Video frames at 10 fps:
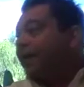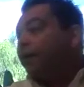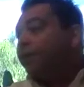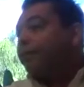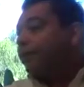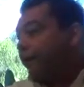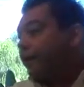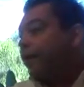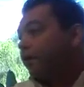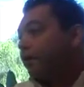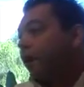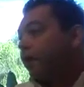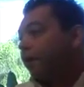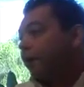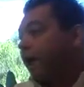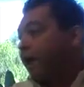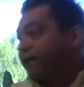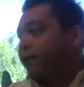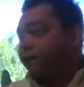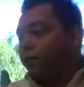income that the underwriter
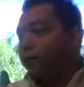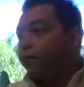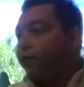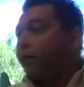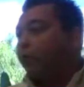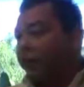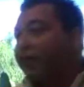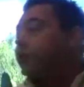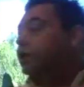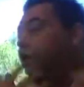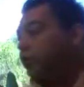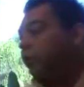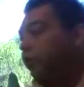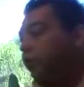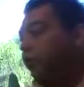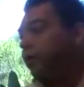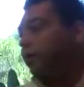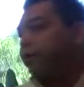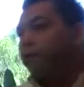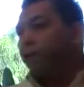has determined we can use
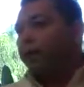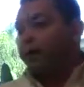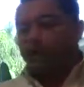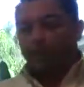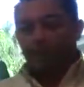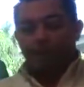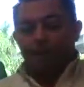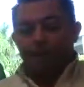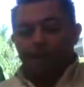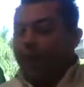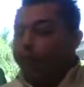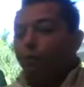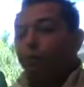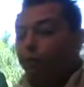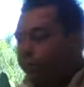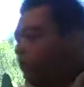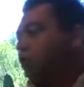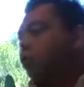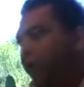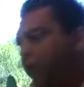for income? At that point, we
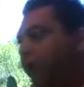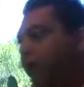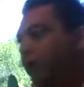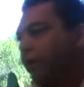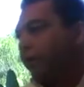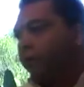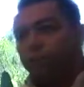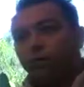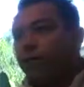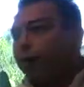would just rerun the numbers.